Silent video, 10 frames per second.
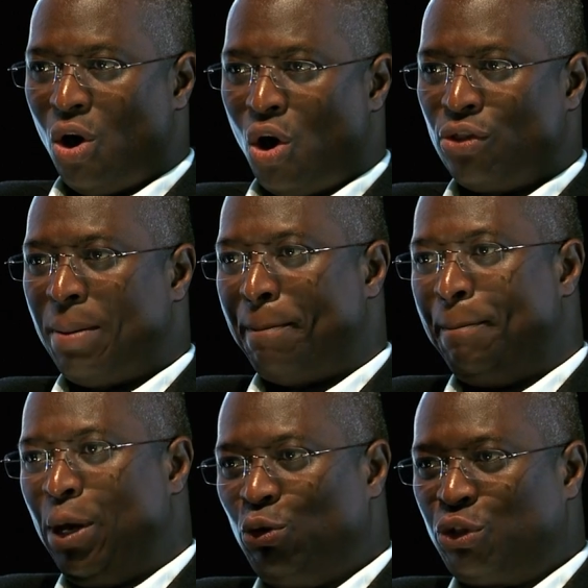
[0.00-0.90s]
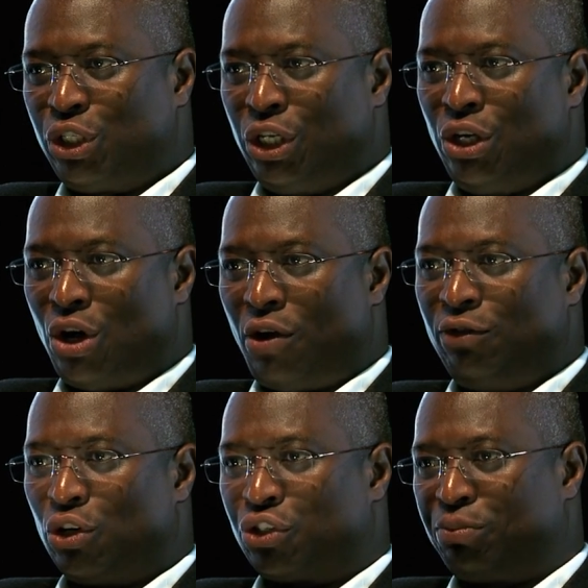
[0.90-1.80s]
or the beauty of
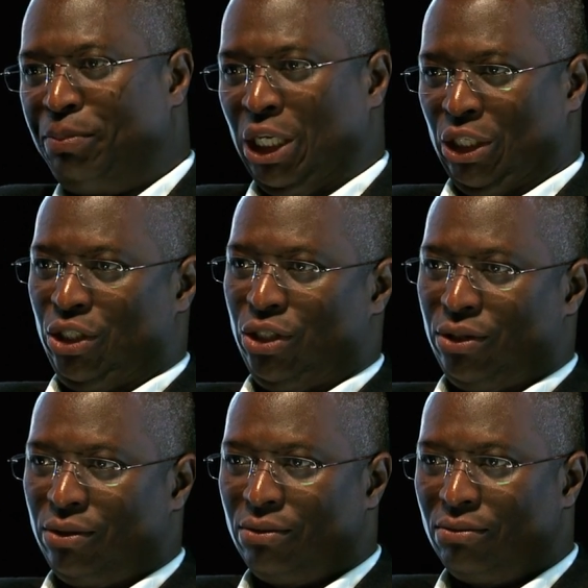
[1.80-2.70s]
your speech?